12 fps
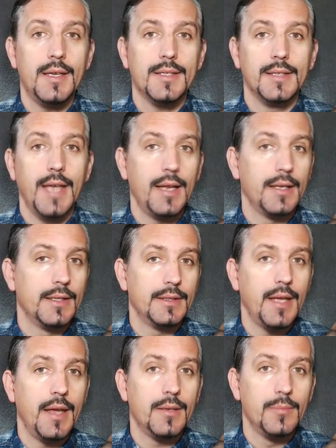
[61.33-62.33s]
is an
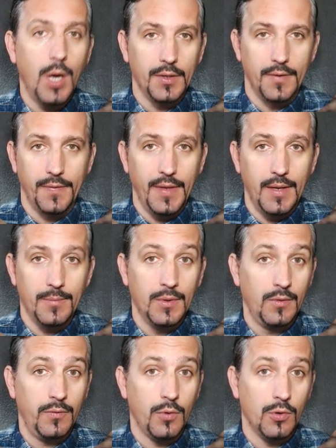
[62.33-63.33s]
elegant and modern
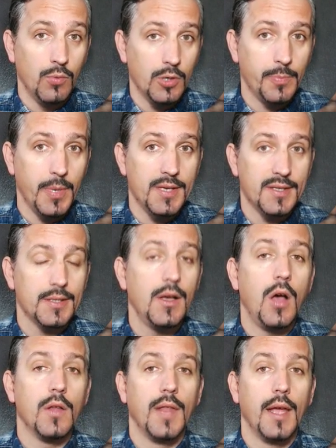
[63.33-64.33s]
theme for WordPress
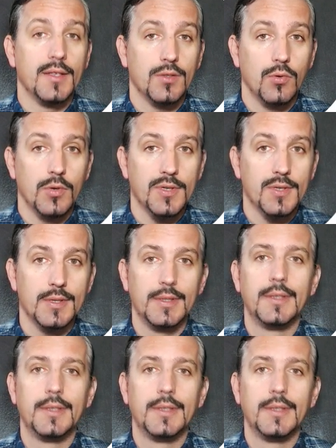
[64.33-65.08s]
online stores.